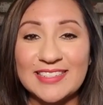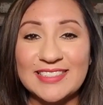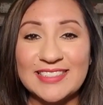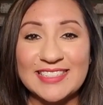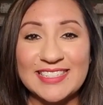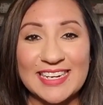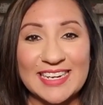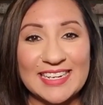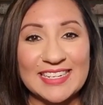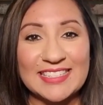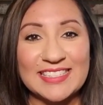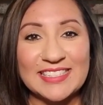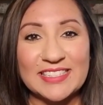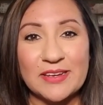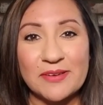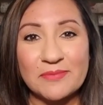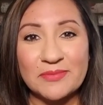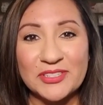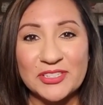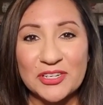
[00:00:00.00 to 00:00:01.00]
did
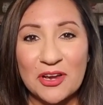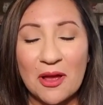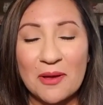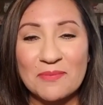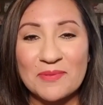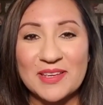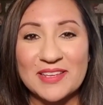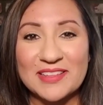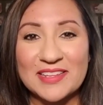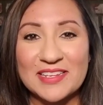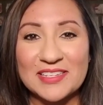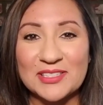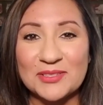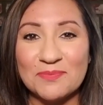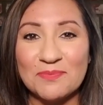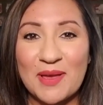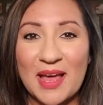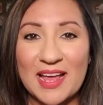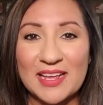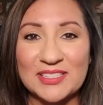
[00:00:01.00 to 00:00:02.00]
some shopping this
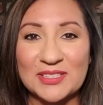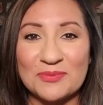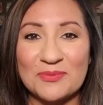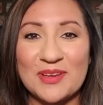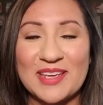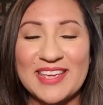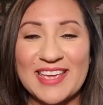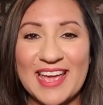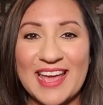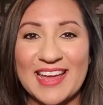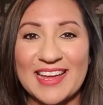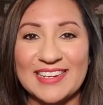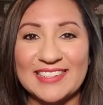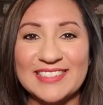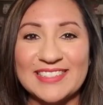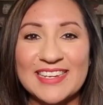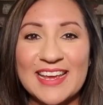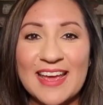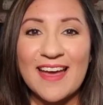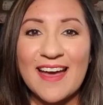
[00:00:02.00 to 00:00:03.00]
past weekend